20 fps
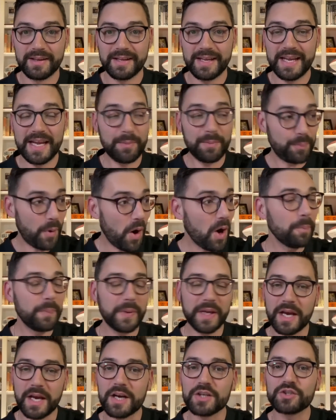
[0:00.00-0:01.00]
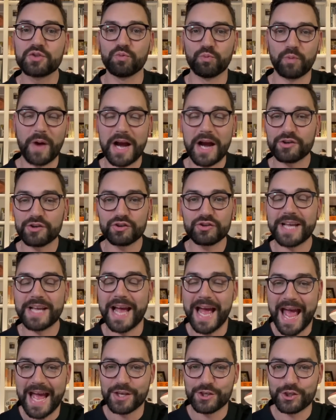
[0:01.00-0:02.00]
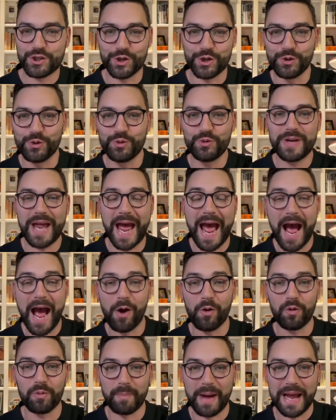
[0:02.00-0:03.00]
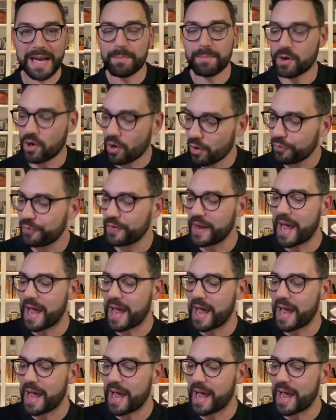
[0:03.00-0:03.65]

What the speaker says: In part because Rodgers tuned out Mike McCarthy,